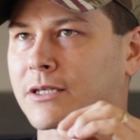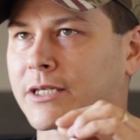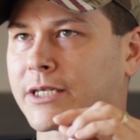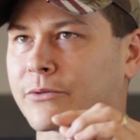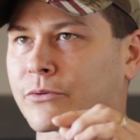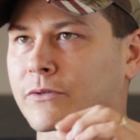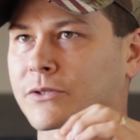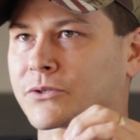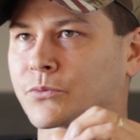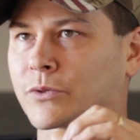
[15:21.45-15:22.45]
it
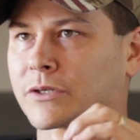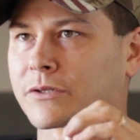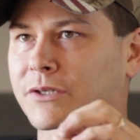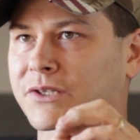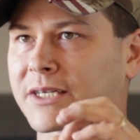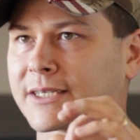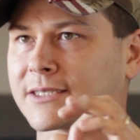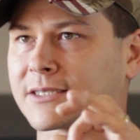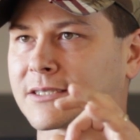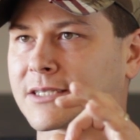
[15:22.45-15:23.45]
was one of the
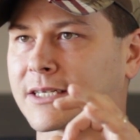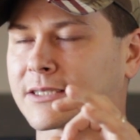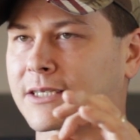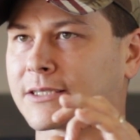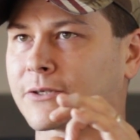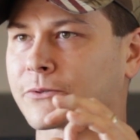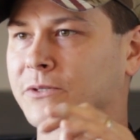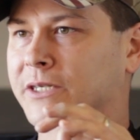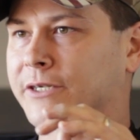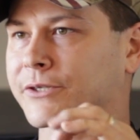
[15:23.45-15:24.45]
things is they don't
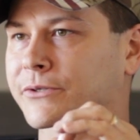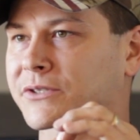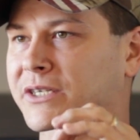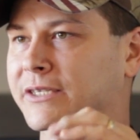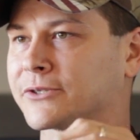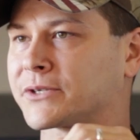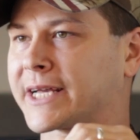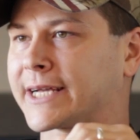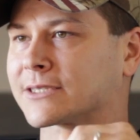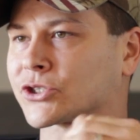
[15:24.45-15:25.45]
tell you is that you
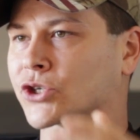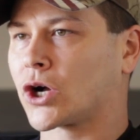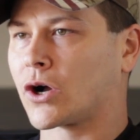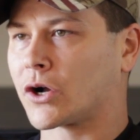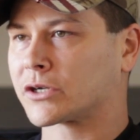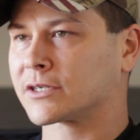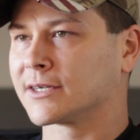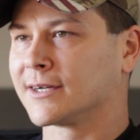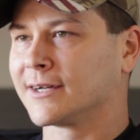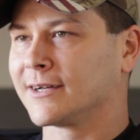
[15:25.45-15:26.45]
can't talk.
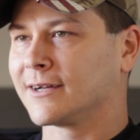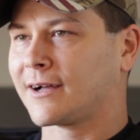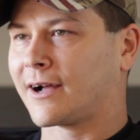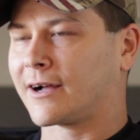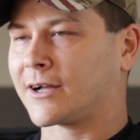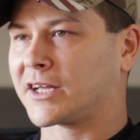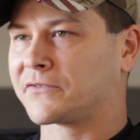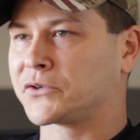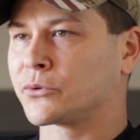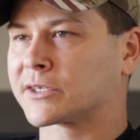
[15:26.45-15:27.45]

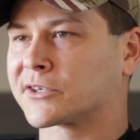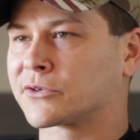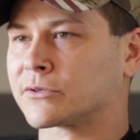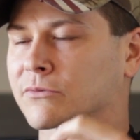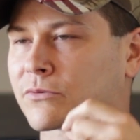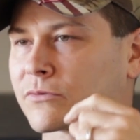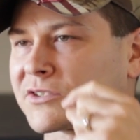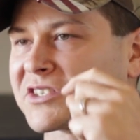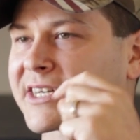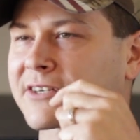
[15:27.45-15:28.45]
If you were to
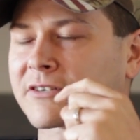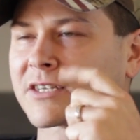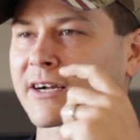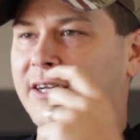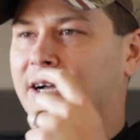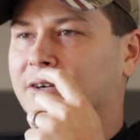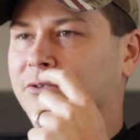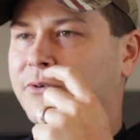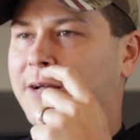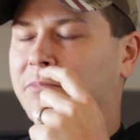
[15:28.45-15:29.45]
stick your tongue out
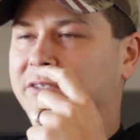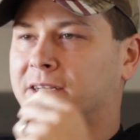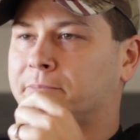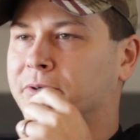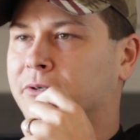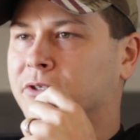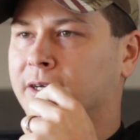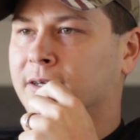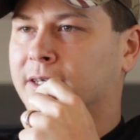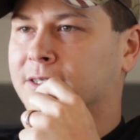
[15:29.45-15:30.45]
and grab the tip of your
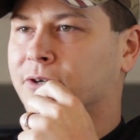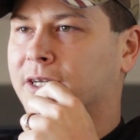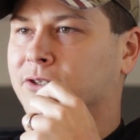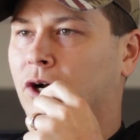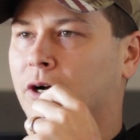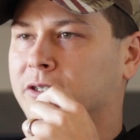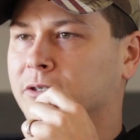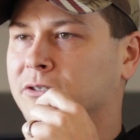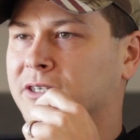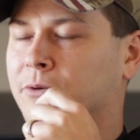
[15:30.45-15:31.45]
tongue and try to talk,
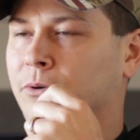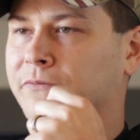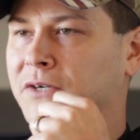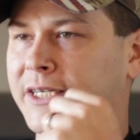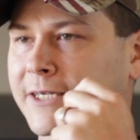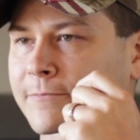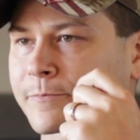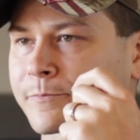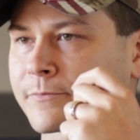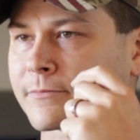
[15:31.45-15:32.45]
you sound real funny.
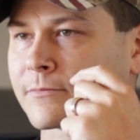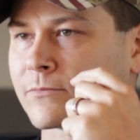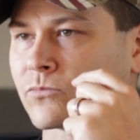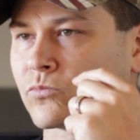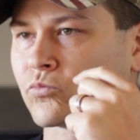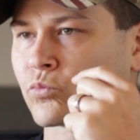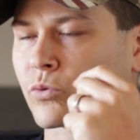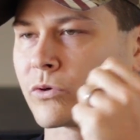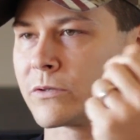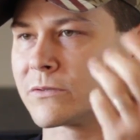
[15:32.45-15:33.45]

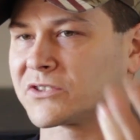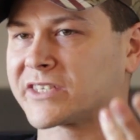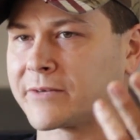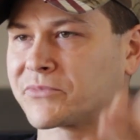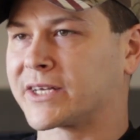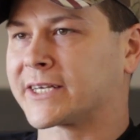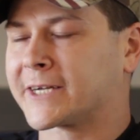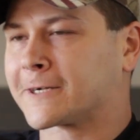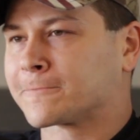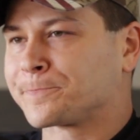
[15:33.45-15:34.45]
Well, same thing
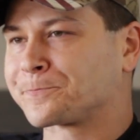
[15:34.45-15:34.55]
here.